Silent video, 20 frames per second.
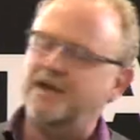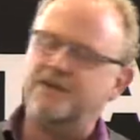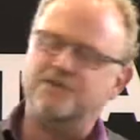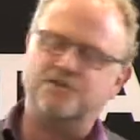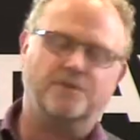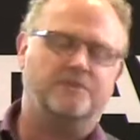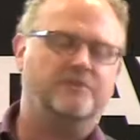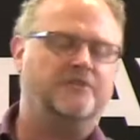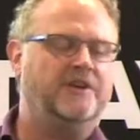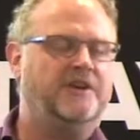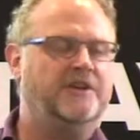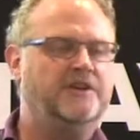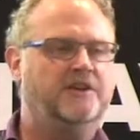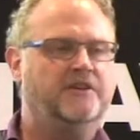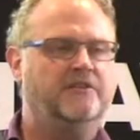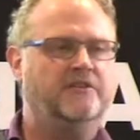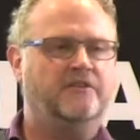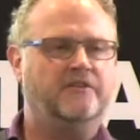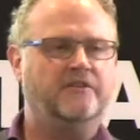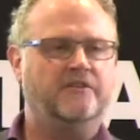job
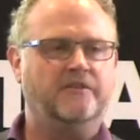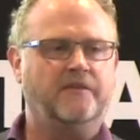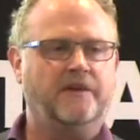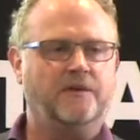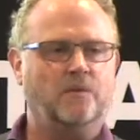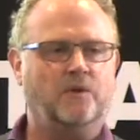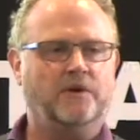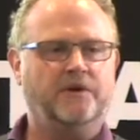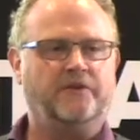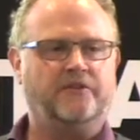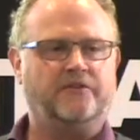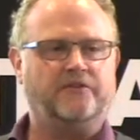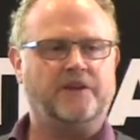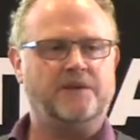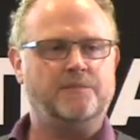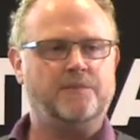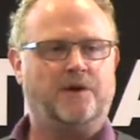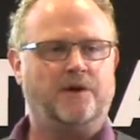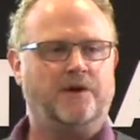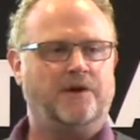seekers, is that they wanted to
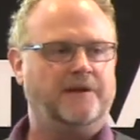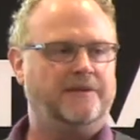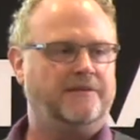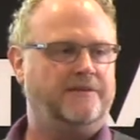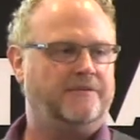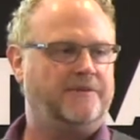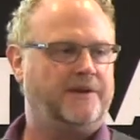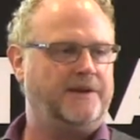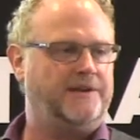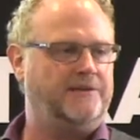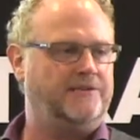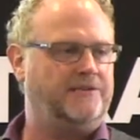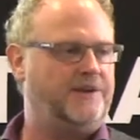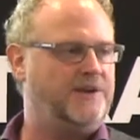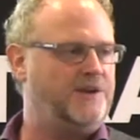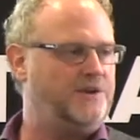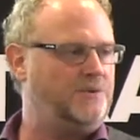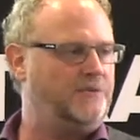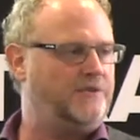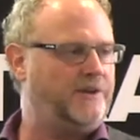see behind the vacancy
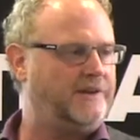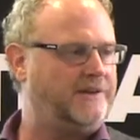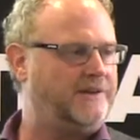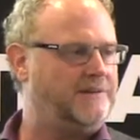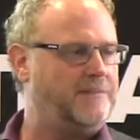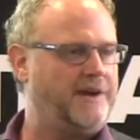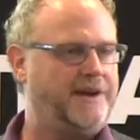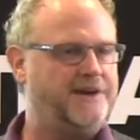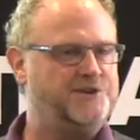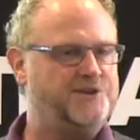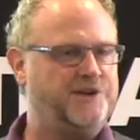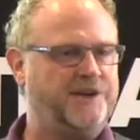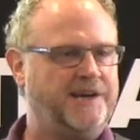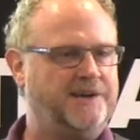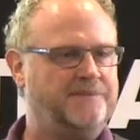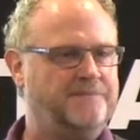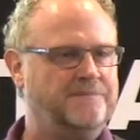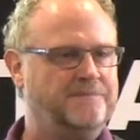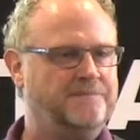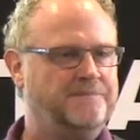who was actually managing
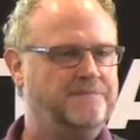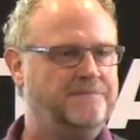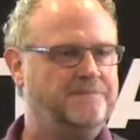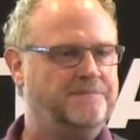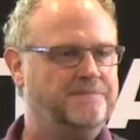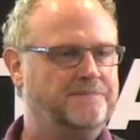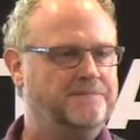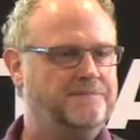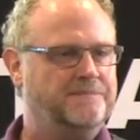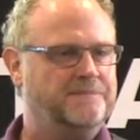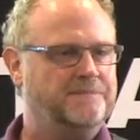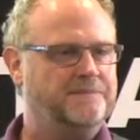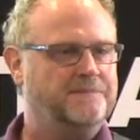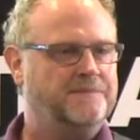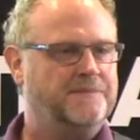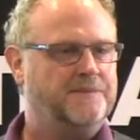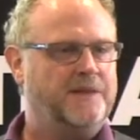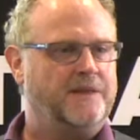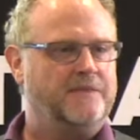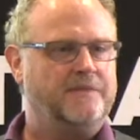it.
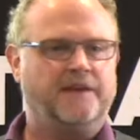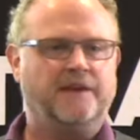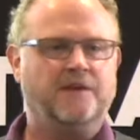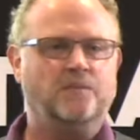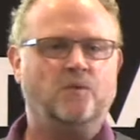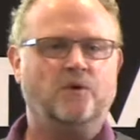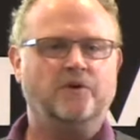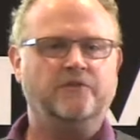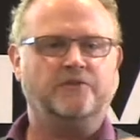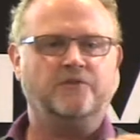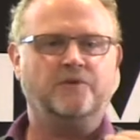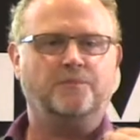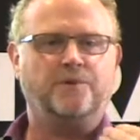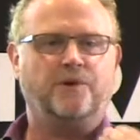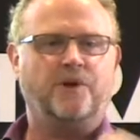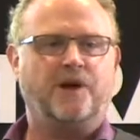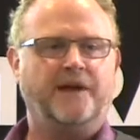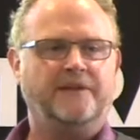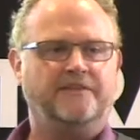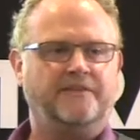They didn't want to
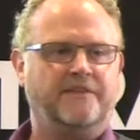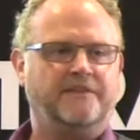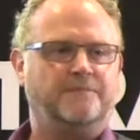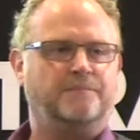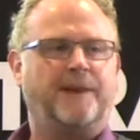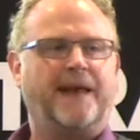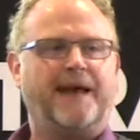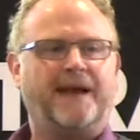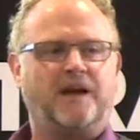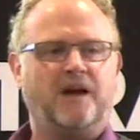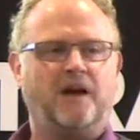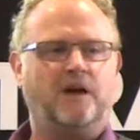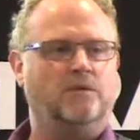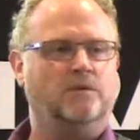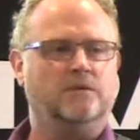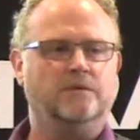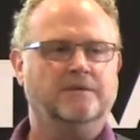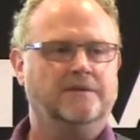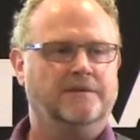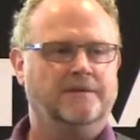apply into this black
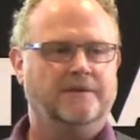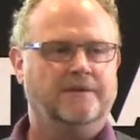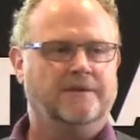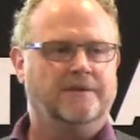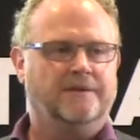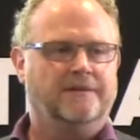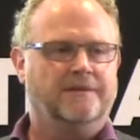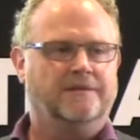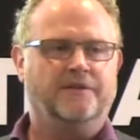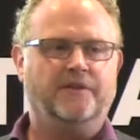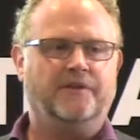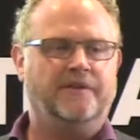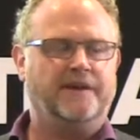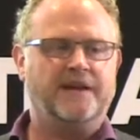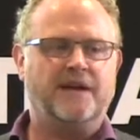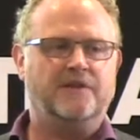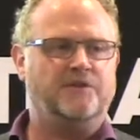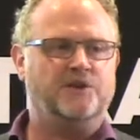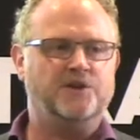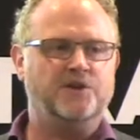hole that they
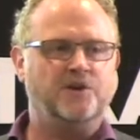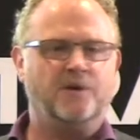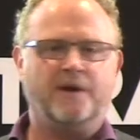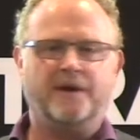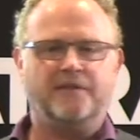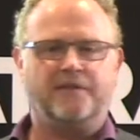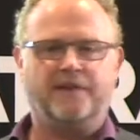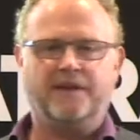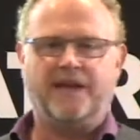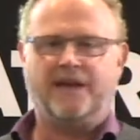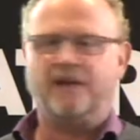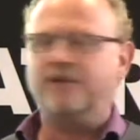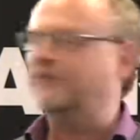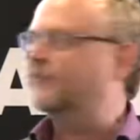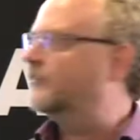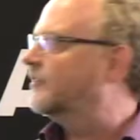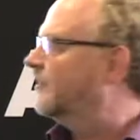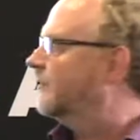never knew anything else.